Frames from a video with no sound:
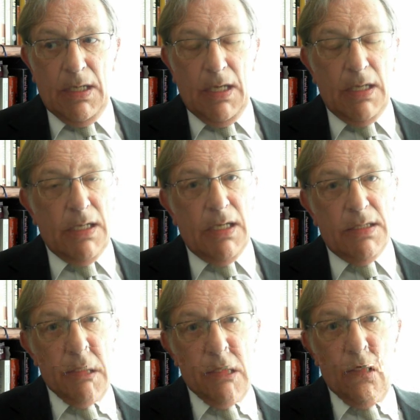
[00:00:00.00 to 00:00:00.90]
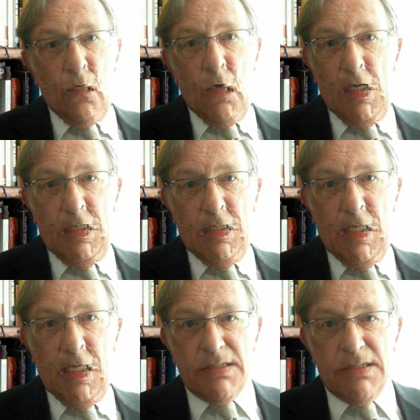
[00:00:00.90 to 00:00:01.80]
And as to why it
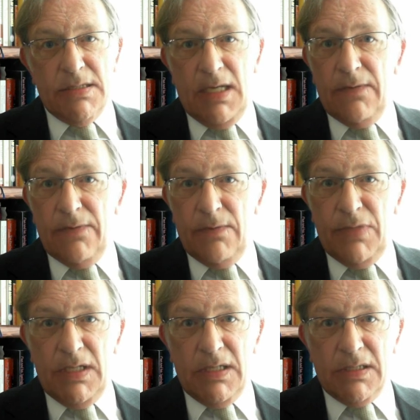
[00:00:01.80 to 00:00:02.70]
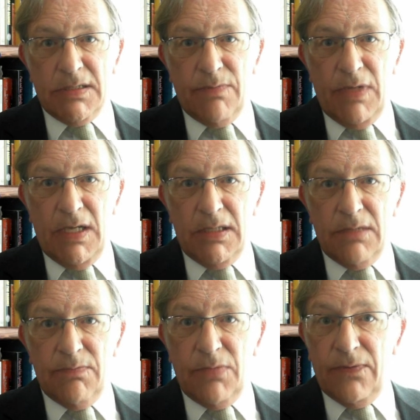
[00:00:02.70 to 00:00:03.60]
hasn't ever been
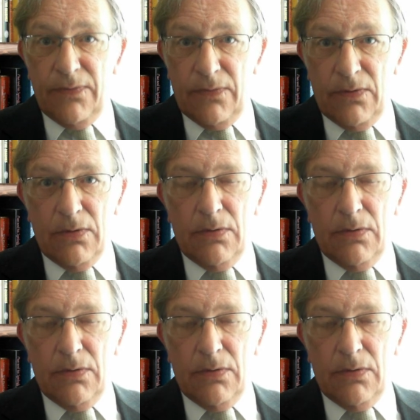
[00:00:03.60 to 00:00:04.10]
explained before,